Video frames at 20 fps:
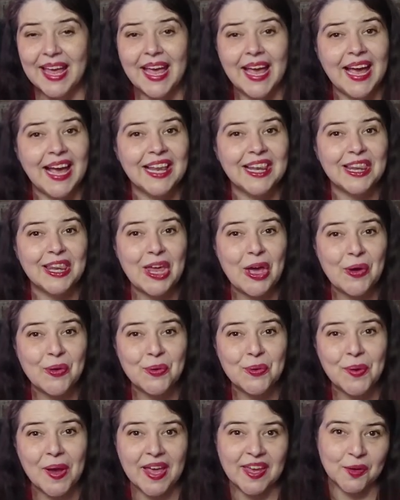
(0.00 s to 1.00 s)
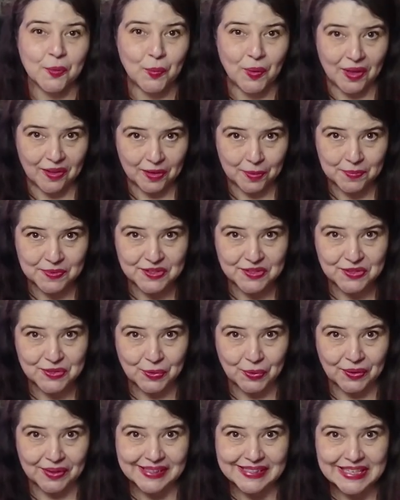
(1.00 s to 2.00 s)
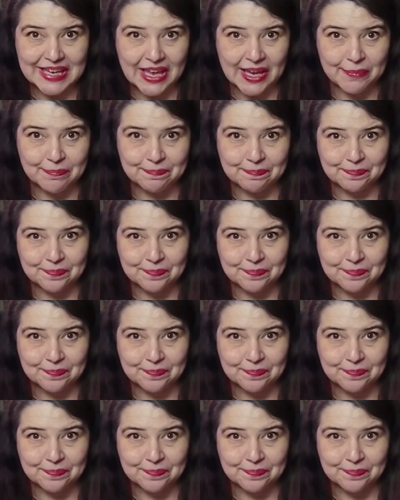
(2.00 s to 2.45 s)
Hello and welcome to Storytime.